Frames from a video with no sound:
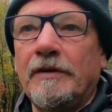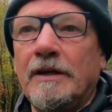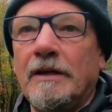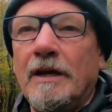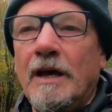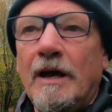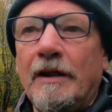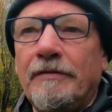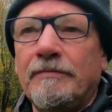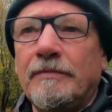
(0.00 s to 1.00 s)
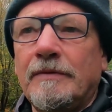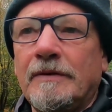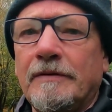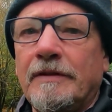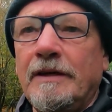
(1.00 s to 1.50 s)
I
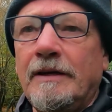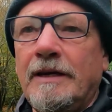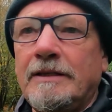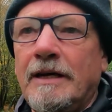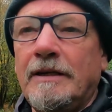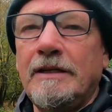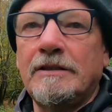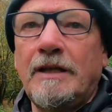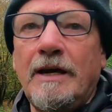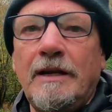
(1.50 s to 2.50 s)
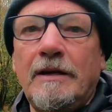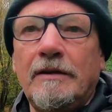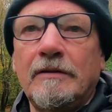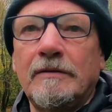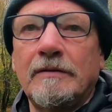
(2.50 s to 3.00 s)
think he said he's staying
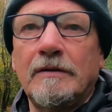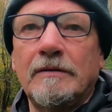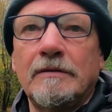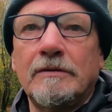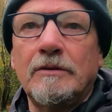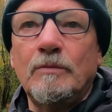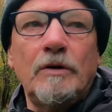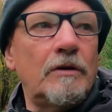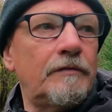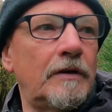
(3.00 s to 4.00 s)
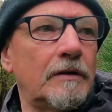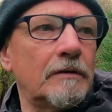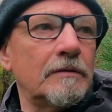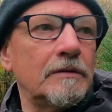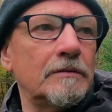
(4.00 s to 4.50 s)
in somewhere over
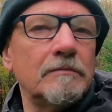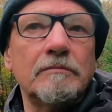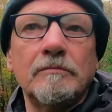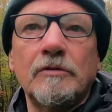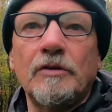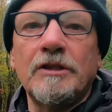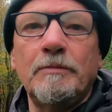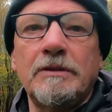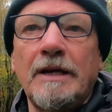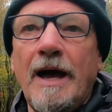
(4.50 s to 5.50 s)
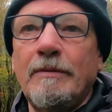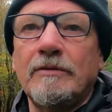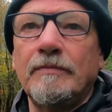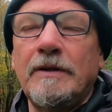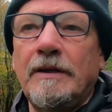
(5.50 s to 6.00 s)
Christmas time or
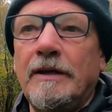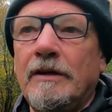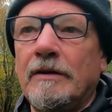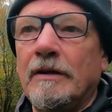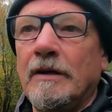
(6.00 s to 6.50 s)
something, in